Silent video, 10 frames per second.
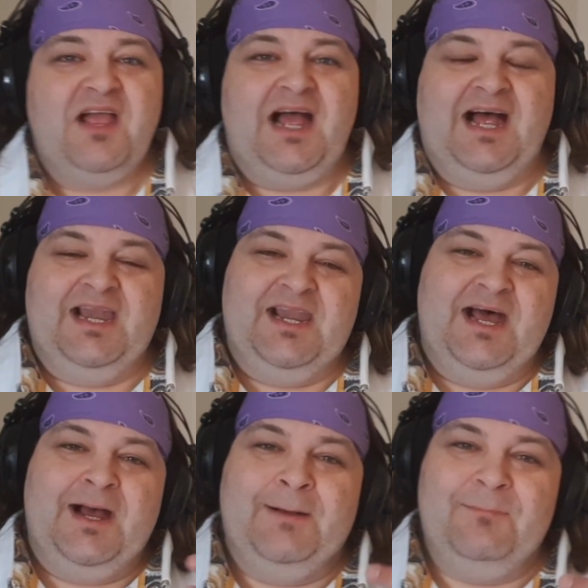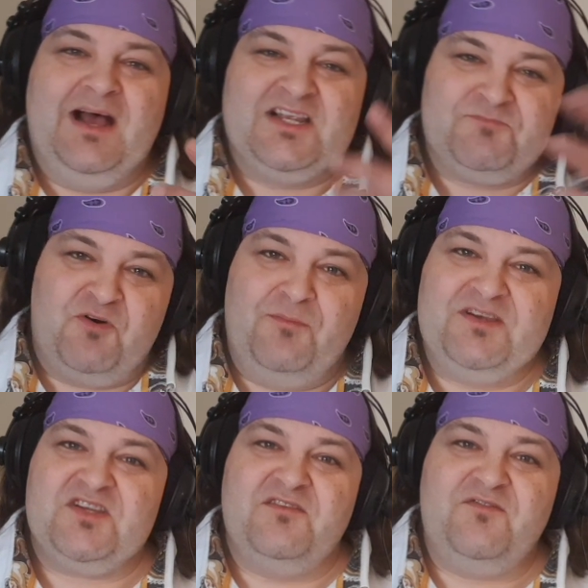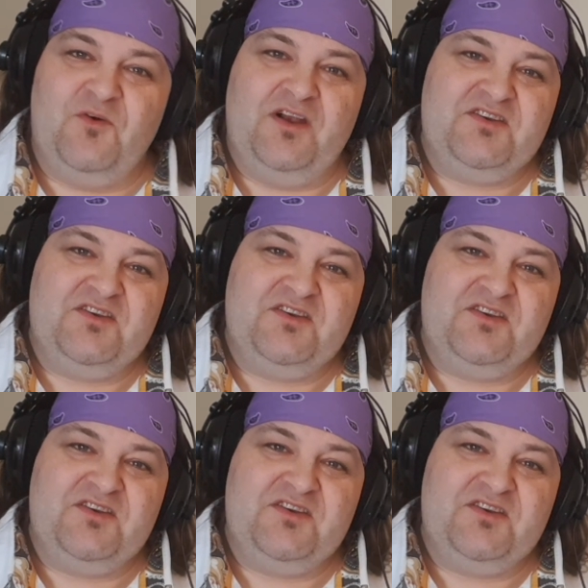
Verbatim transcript: And um, as promised, I thought I'd